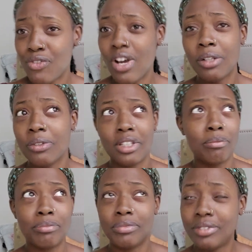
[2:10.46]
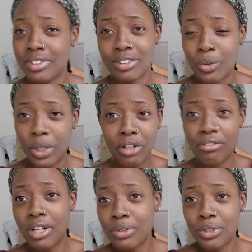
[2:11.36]
followed them going
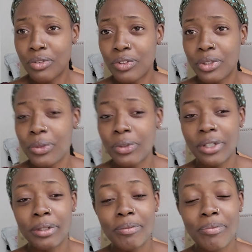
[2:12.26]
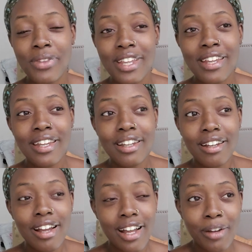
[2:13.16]
around to the front door.
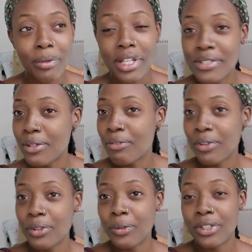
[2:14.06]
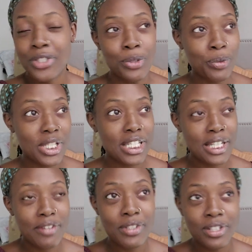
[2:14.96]
We get to the front door, there's a wood
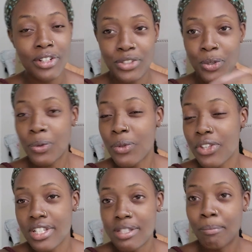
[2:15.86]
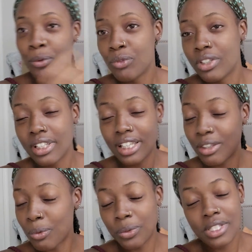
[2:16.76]
slave. So now it's a whole thing to move, get
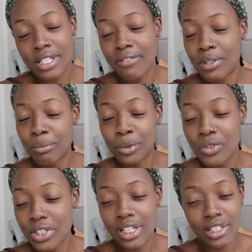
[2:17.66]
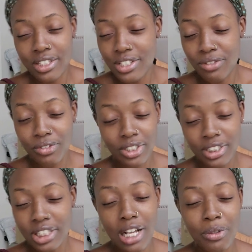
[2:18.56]
the wood slave to move so that it doesn't run
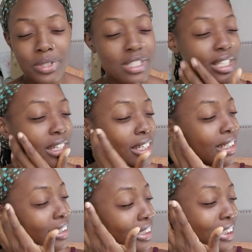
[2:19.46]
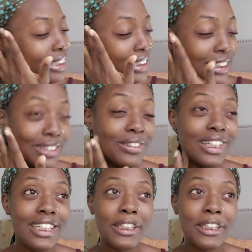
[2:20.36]
in the house. So